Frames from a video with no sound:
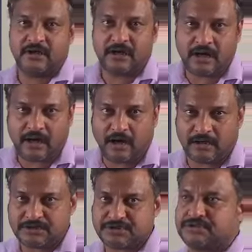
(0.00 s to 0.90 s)

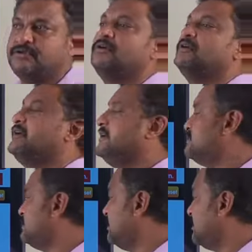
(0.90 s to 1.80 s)
Harsh.
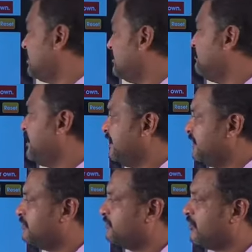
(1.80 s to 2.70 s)
Its
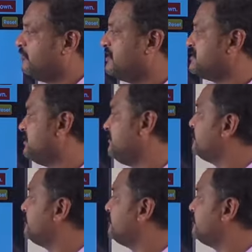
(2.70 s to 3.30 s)
comparative form is